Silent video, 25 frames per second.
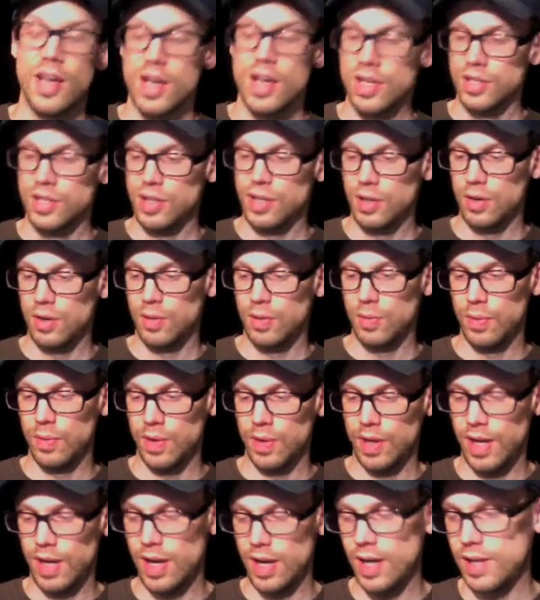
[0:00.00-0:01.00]
So
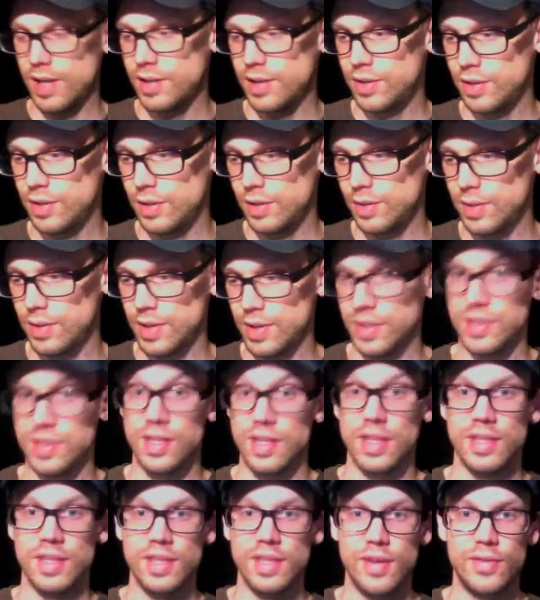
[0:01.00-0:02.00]
what I do is
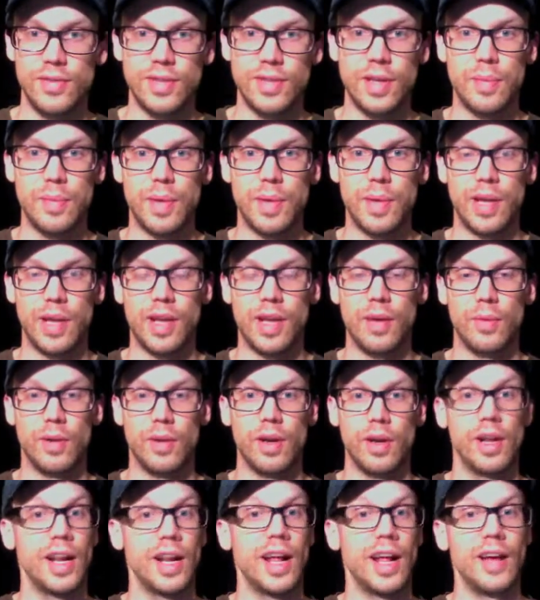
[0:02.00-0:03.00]
this. Every time I get
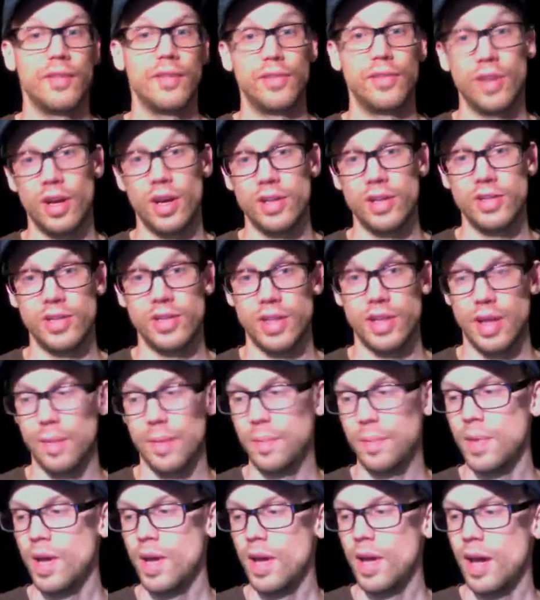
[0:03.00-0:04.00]
one, and I have tons of
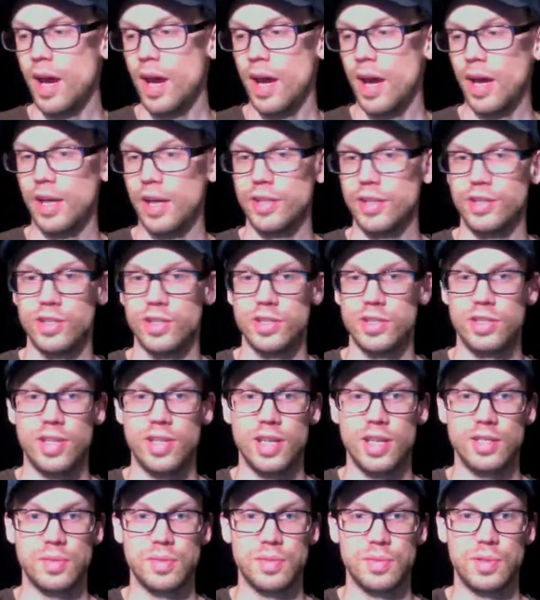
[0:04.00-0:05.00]
them, I just
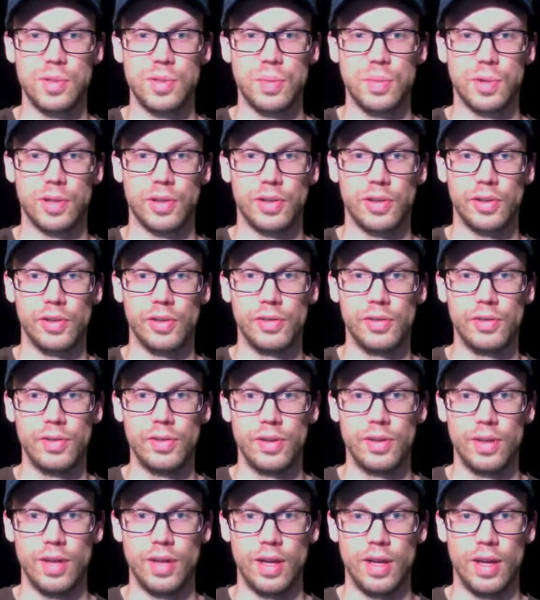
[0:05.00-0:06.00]
take some super glue,
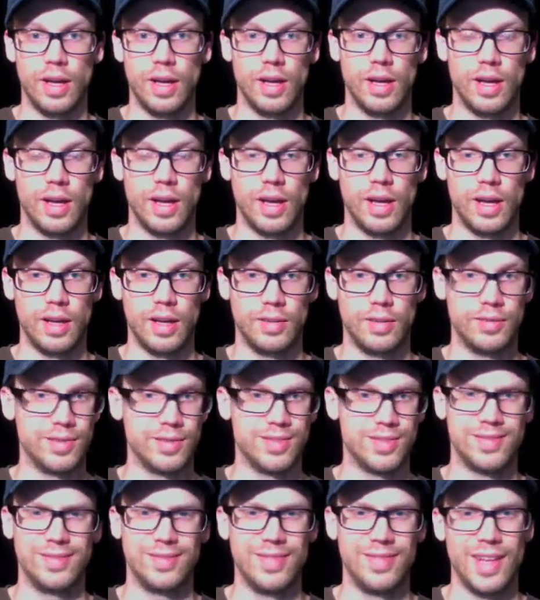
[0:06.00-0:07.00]
and I
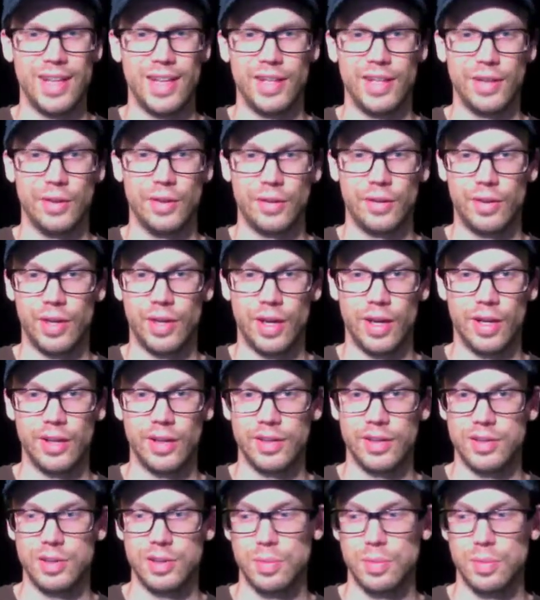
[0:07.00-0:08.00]
just any old kind
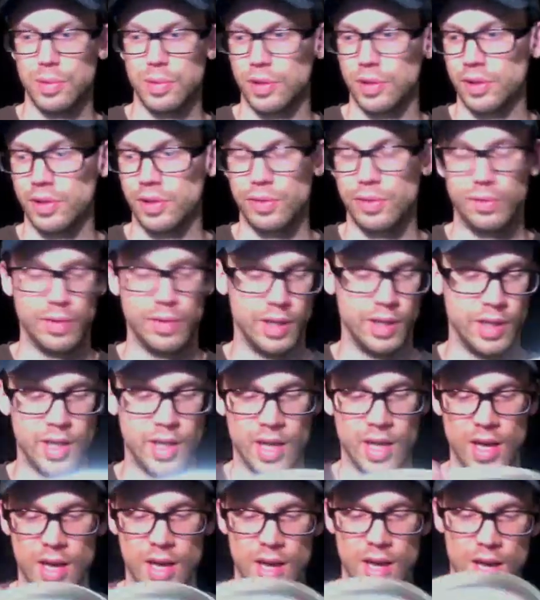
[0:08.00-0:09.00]
of super glue really,
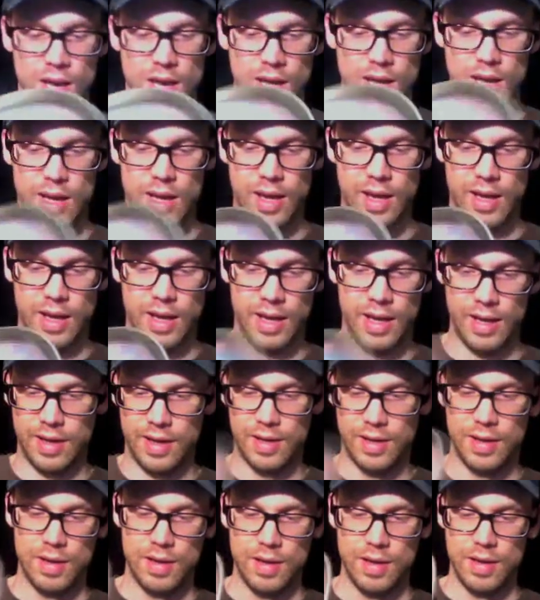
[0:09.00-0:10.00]
and I
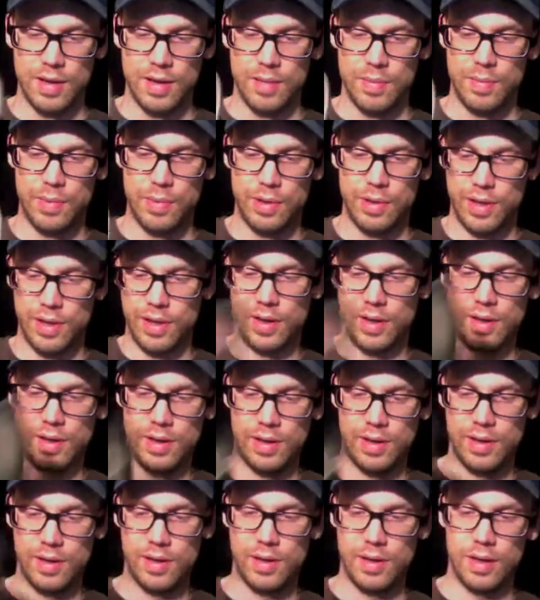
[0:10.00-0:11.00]
put
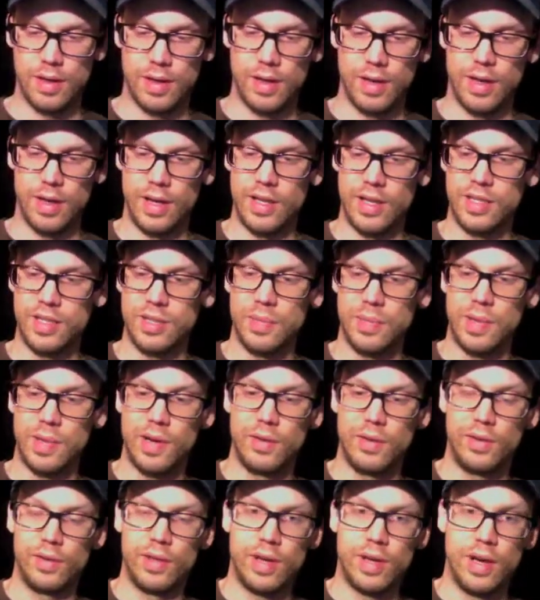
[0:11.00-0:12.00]
a nice
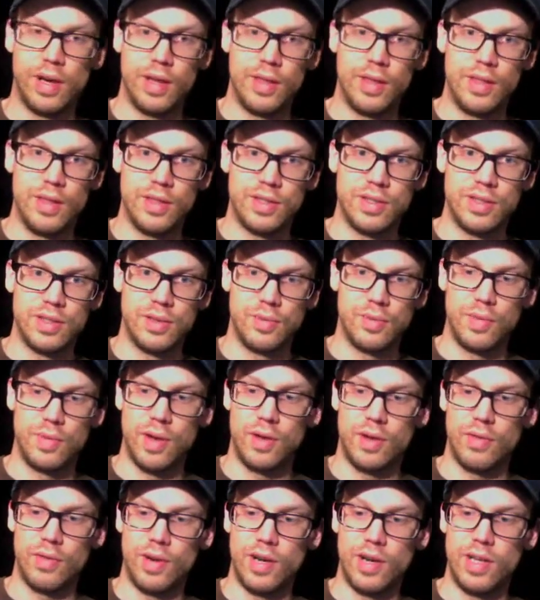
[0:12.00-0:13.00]
amount on this
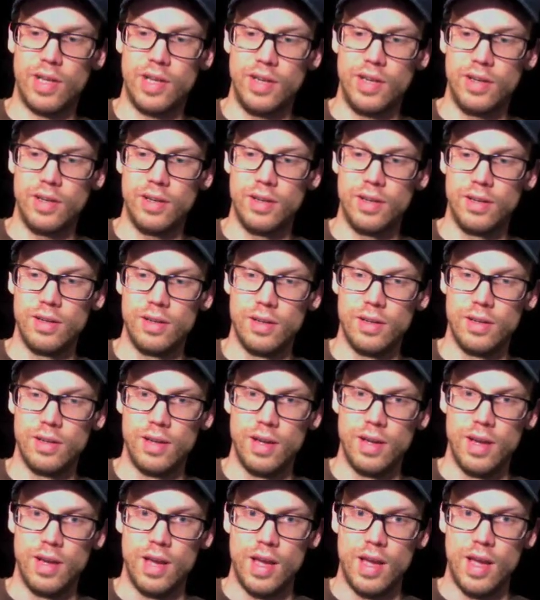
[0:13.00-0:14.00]
thread right here,
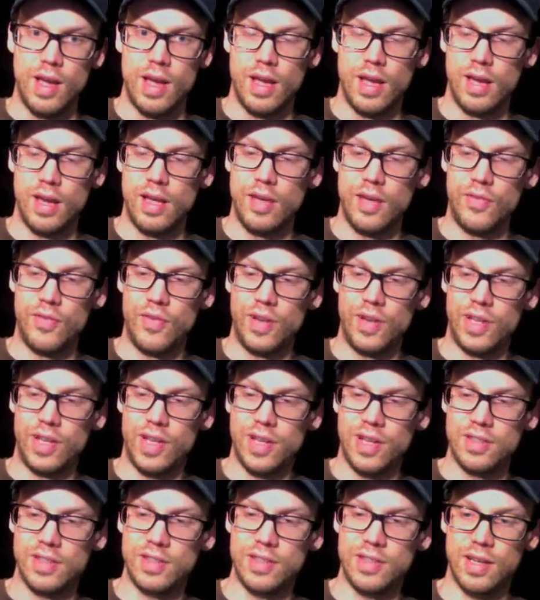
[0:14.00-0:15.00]
and if it
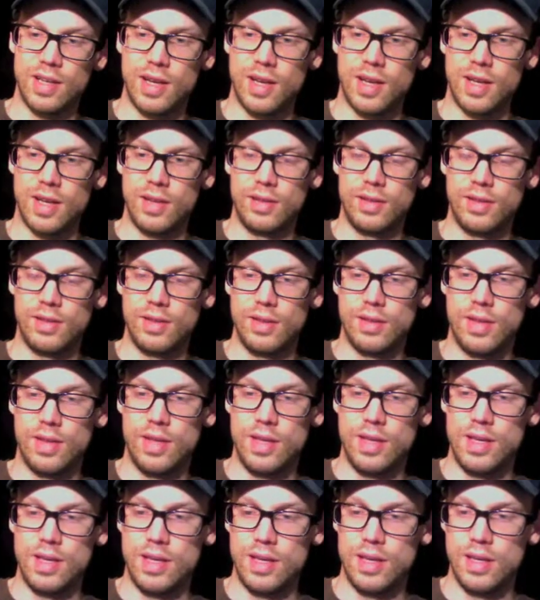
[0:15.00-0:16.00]
gets on
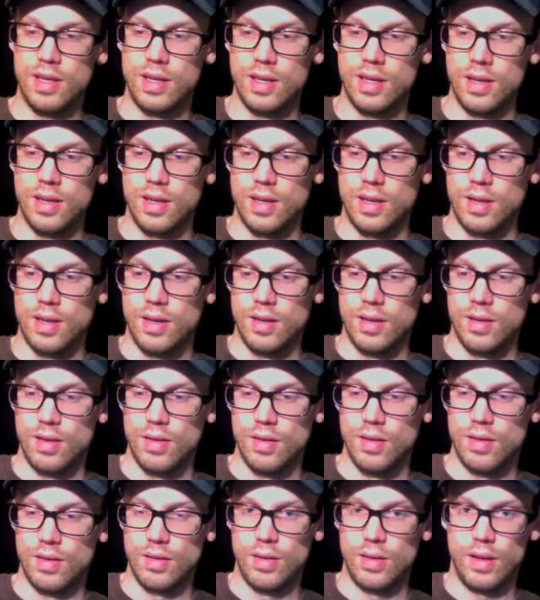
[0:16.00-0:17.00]
the
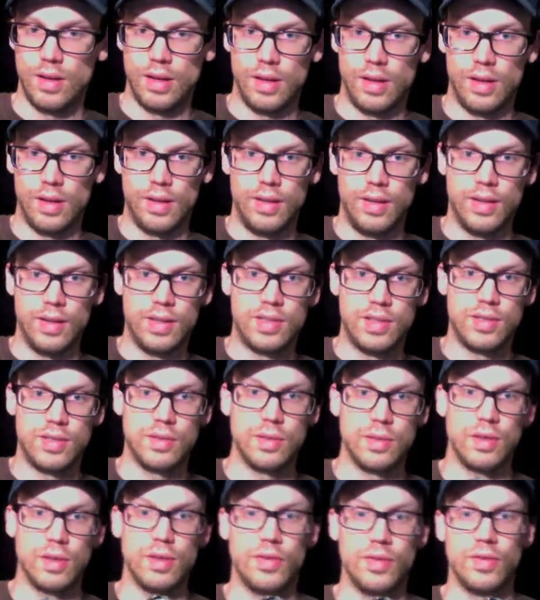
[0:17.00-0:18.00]
this
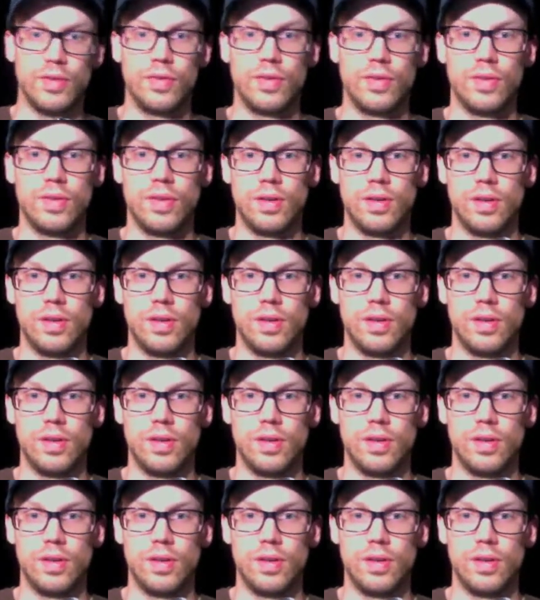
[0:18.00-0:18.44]
sort of